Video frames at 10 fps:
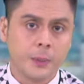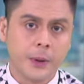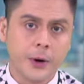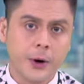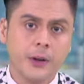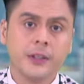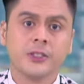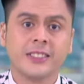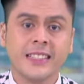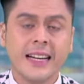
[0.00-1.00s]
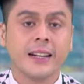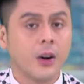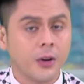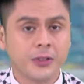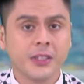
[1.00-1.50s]
a super yacht sank
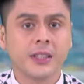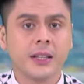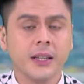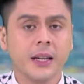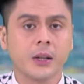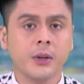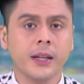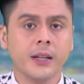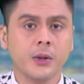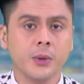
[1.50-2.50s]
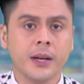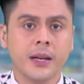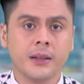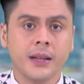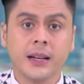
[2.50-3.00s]
off Sicily, including
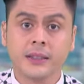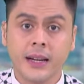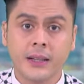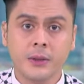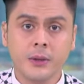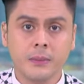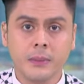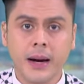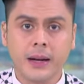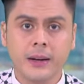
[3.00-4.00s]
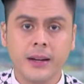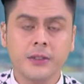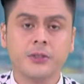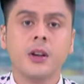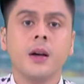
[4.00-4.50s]
UK tech tycoon Mike
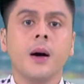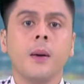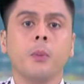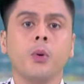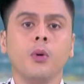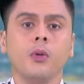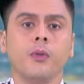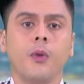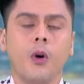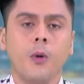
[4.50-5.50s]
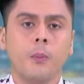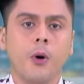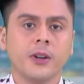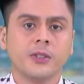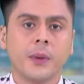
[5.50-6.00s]
Lynch, pulled four
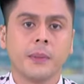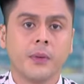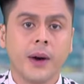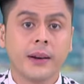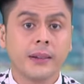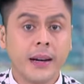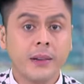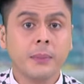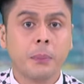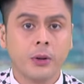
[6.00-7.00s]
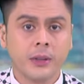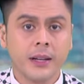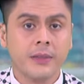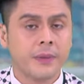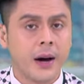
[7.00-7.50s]
bodies from the wreck and
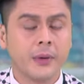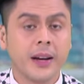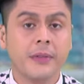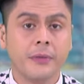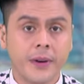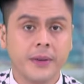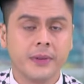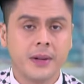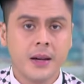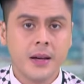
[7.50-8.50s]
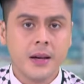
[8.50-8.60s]
reportedly found a fifth.